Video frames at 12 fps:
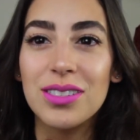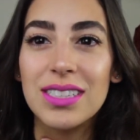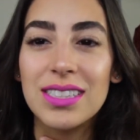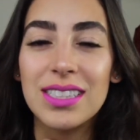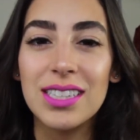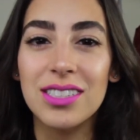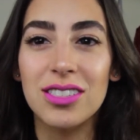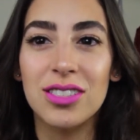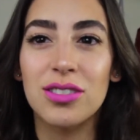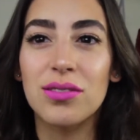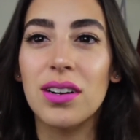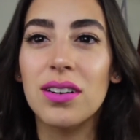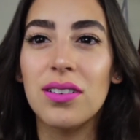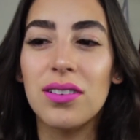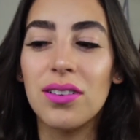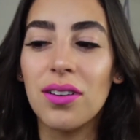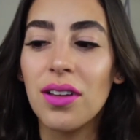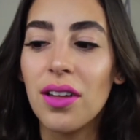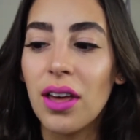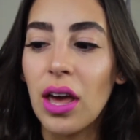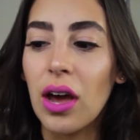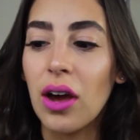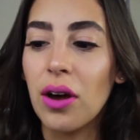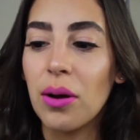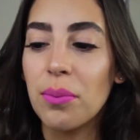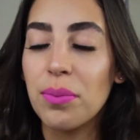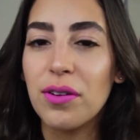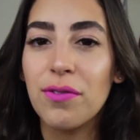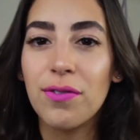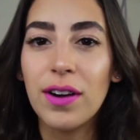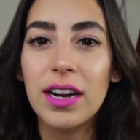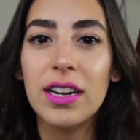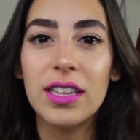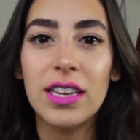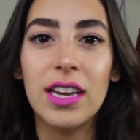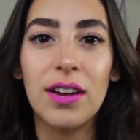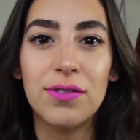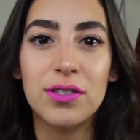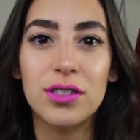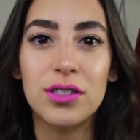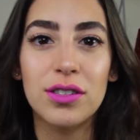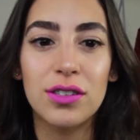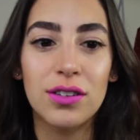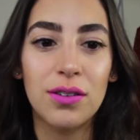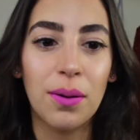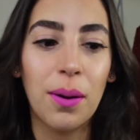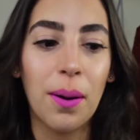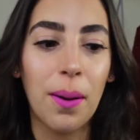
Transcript: It's such a struggle, but finally after